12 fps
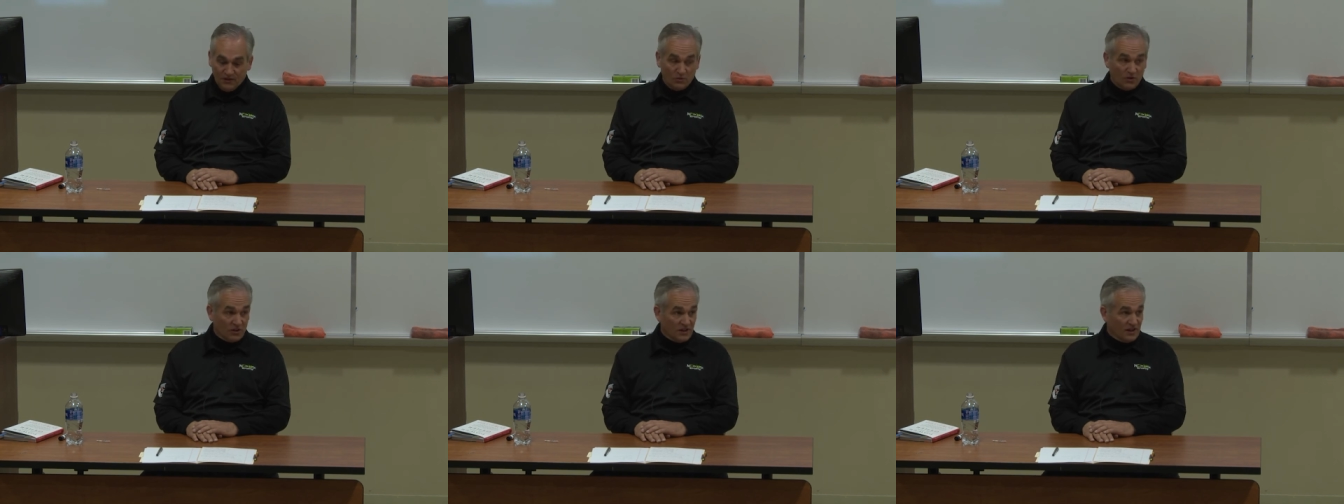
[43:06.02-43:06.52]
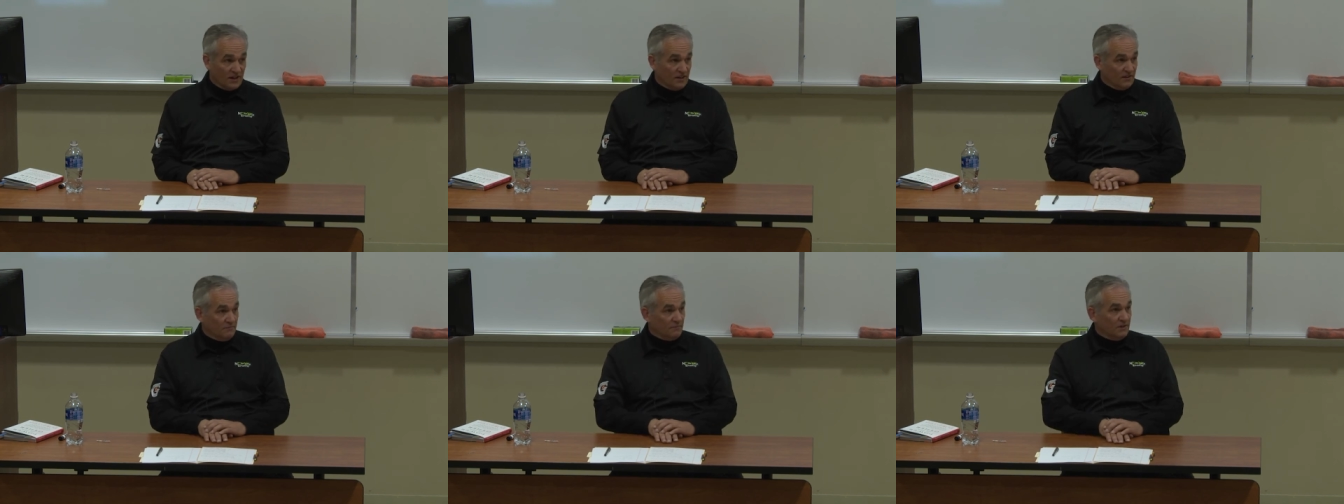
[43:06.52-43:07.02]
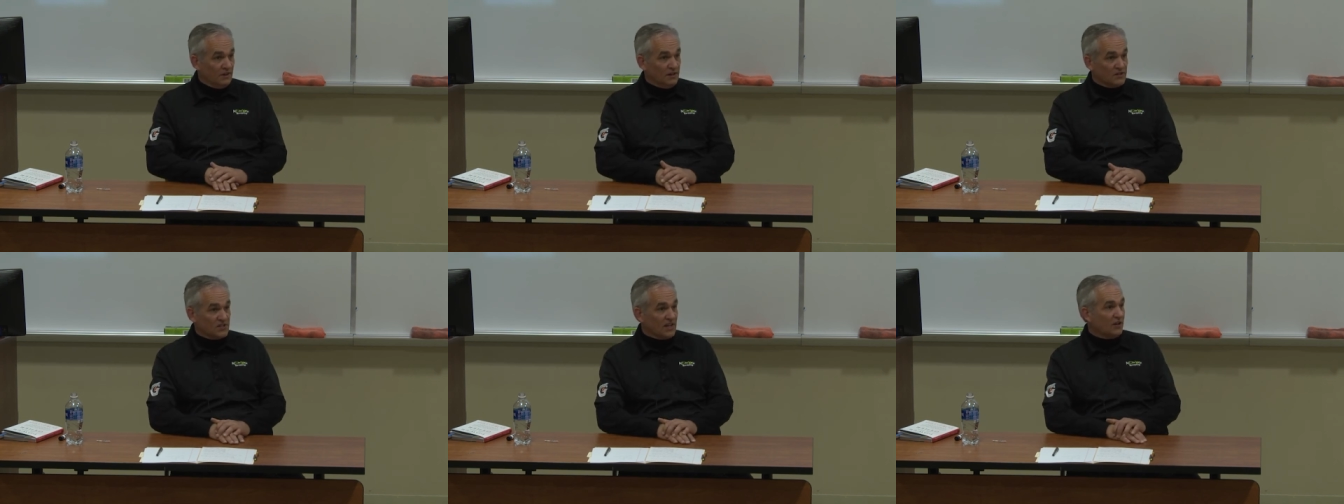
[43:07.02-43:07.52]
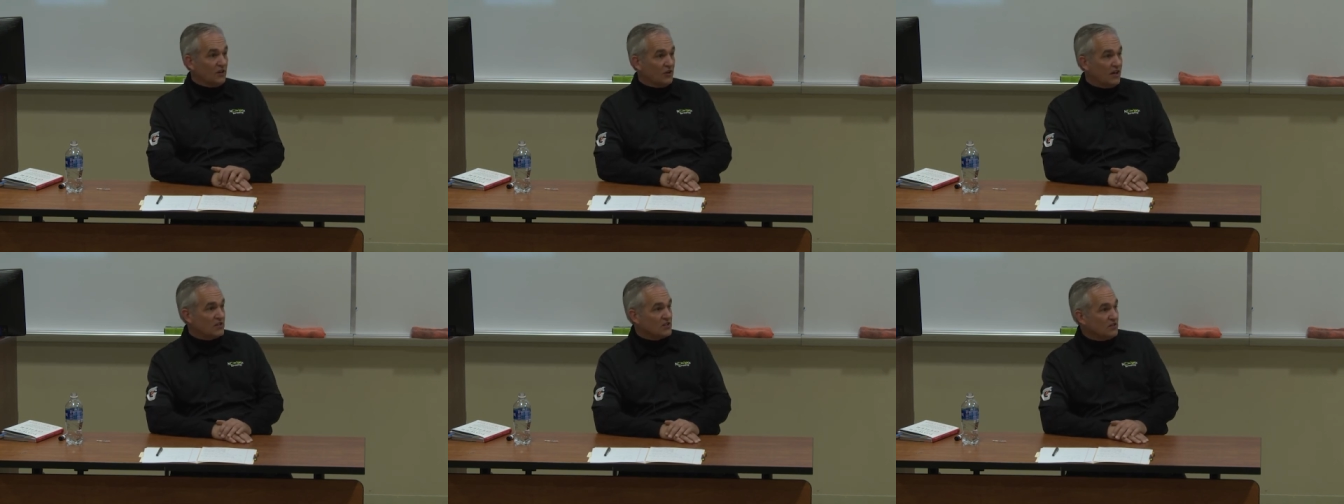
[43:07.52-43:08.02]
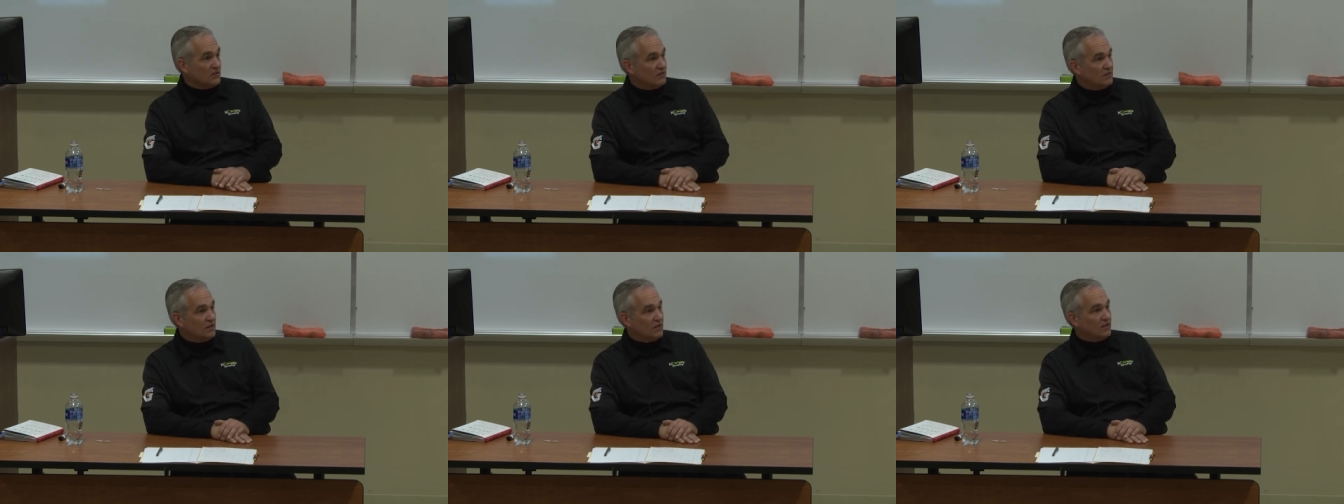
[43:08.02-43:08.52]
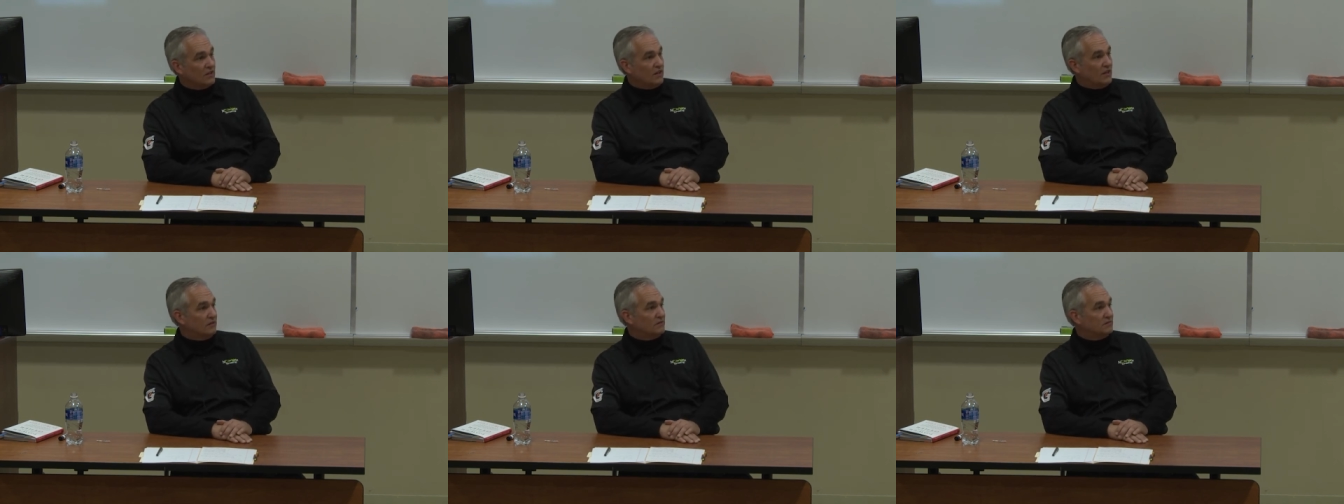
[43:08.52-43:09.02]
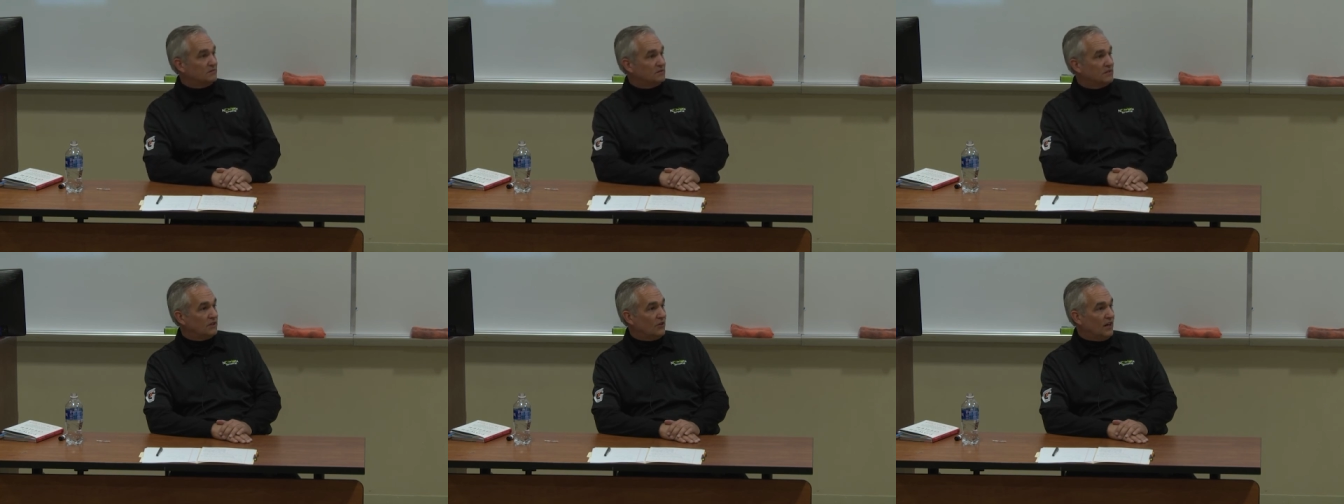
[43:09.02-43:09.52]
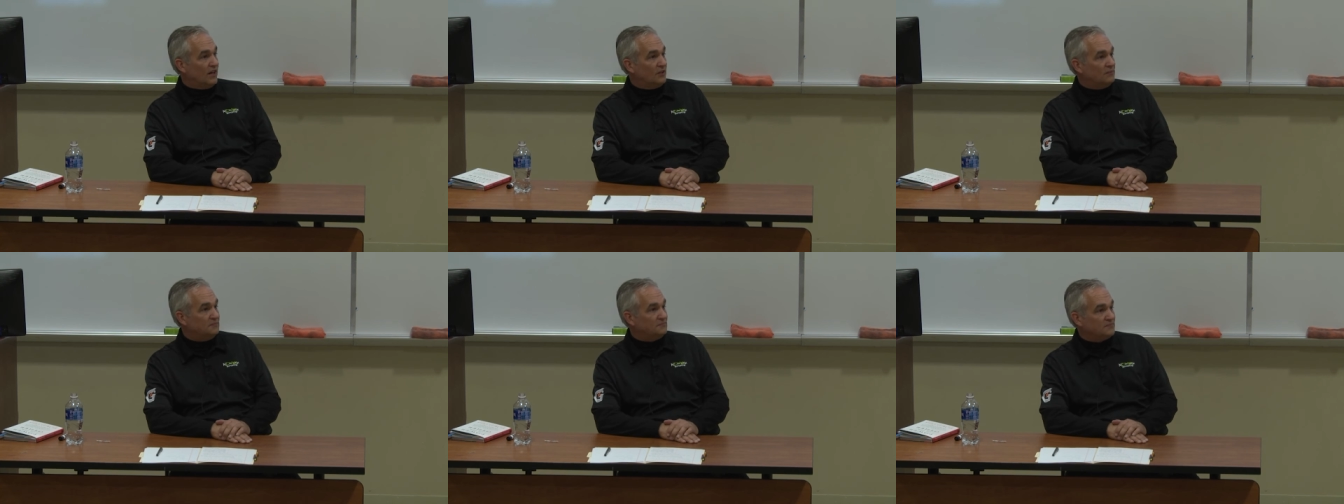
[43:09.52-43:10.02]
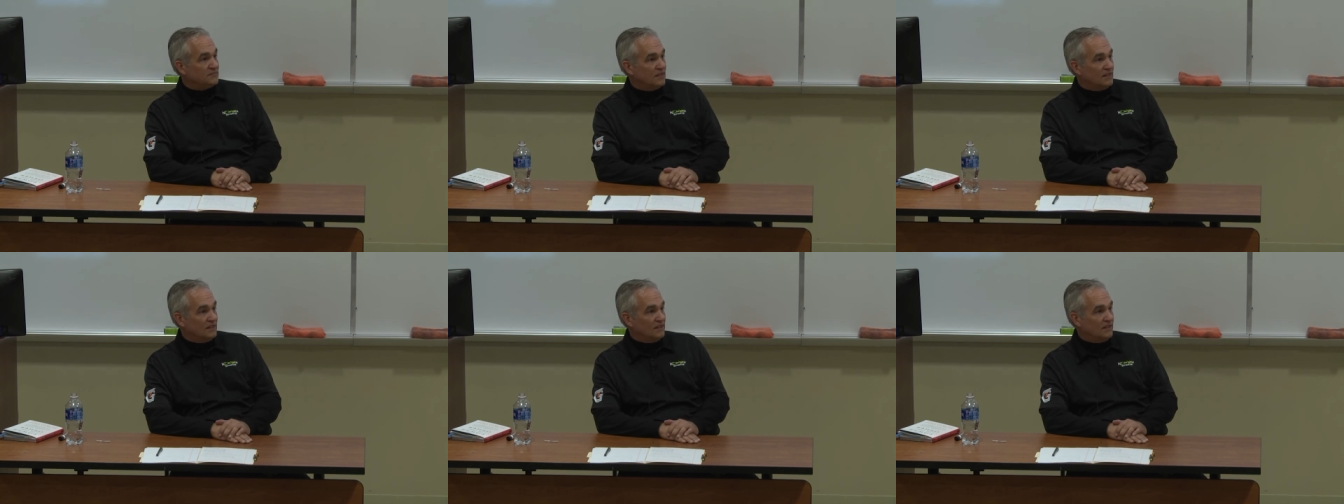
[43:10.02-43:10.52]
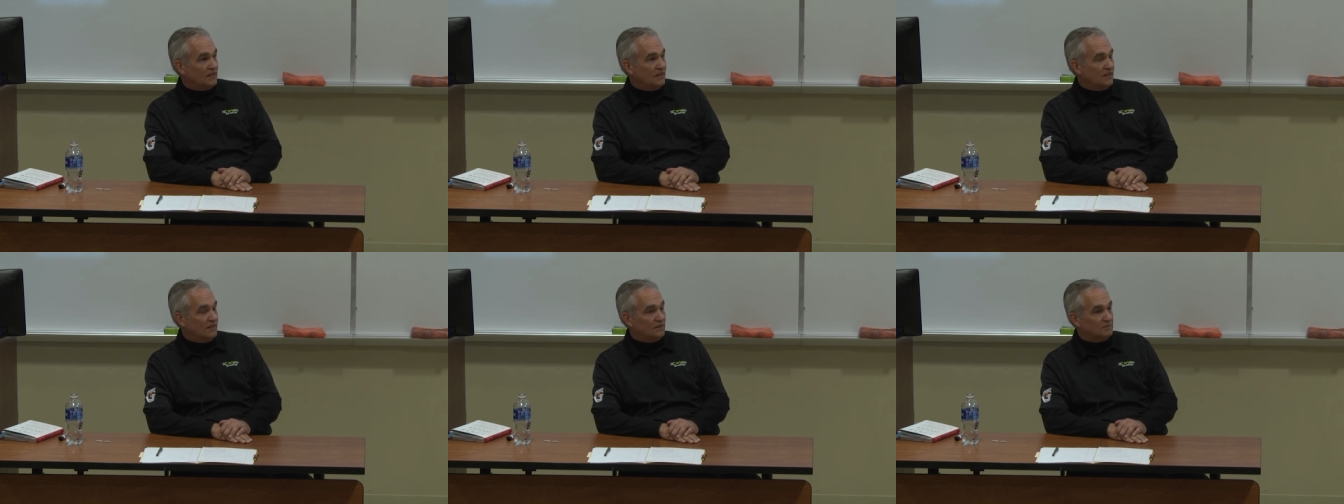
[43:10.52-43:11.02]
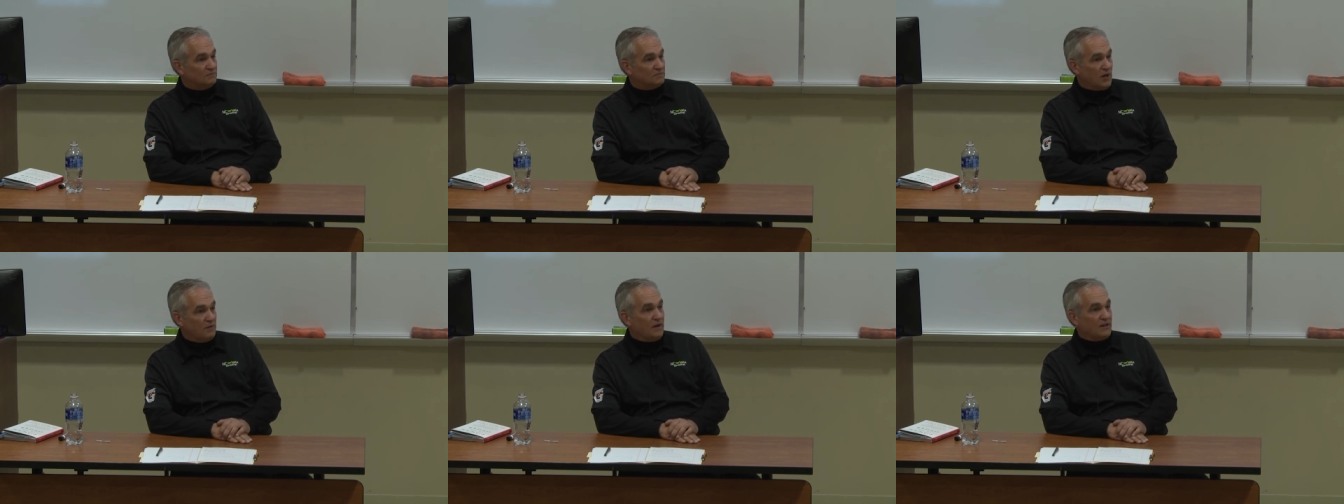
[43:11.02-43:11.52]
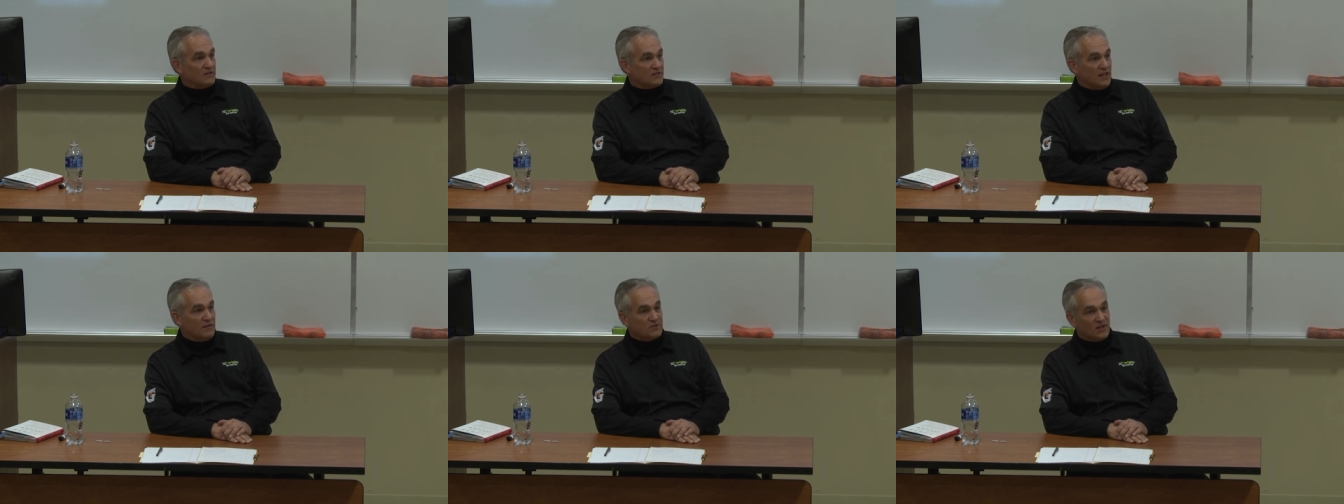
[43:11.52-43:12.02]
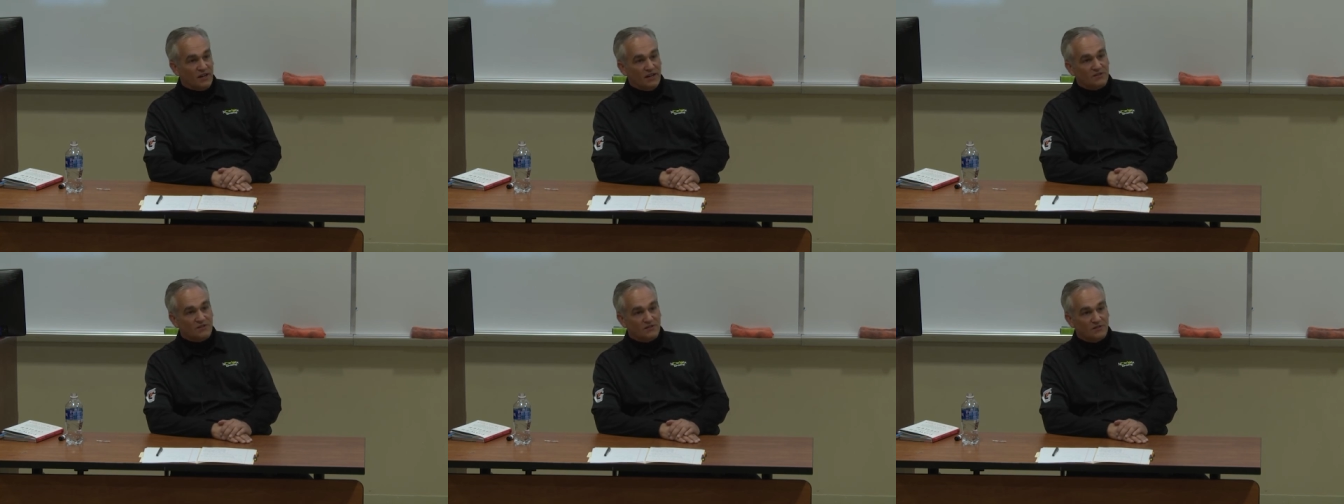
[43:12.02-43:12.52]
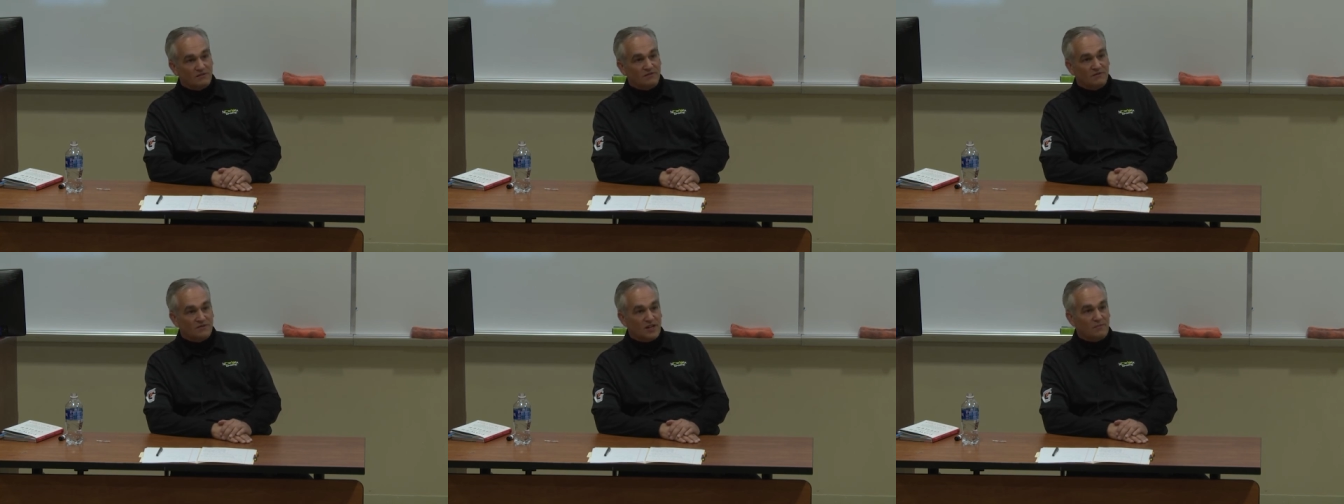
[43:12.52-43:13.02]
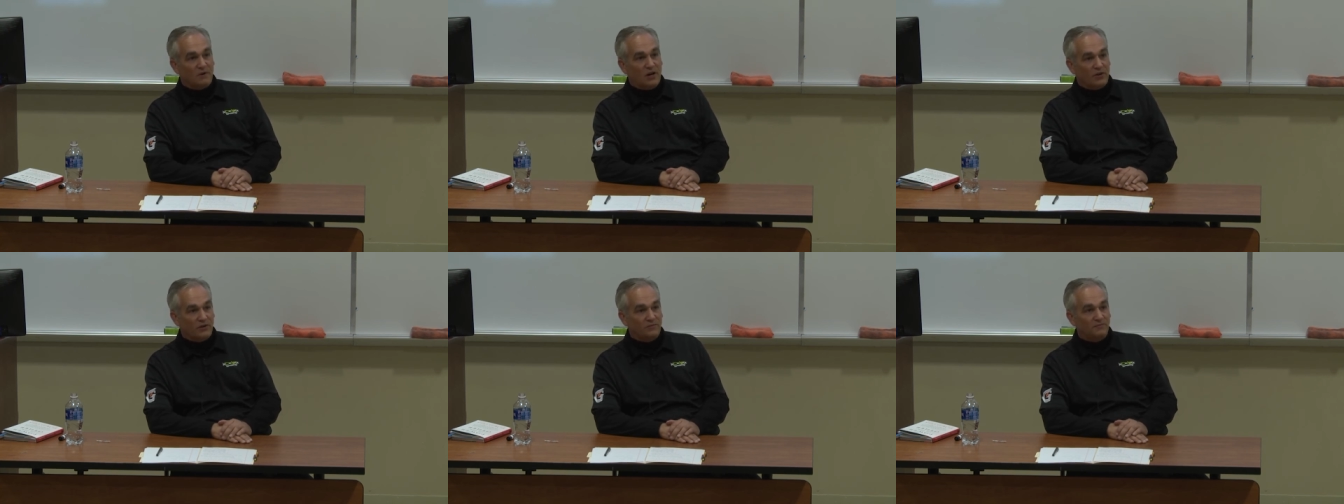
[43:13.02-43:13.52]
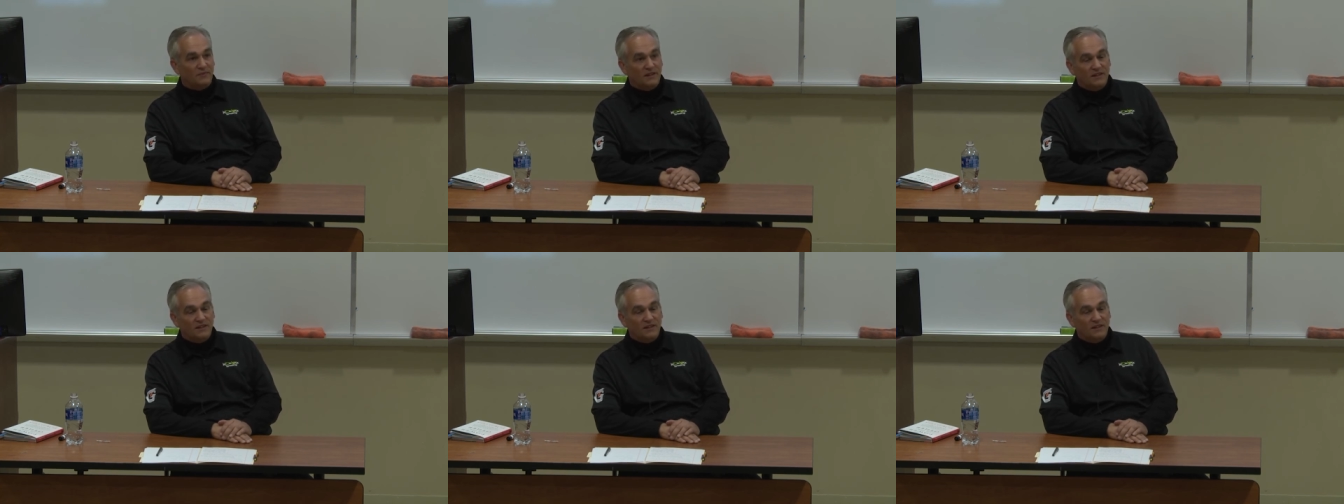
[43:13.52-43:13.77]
We're looking at a, a second location in, uh, in Ohio, um, probably about the same size, same model.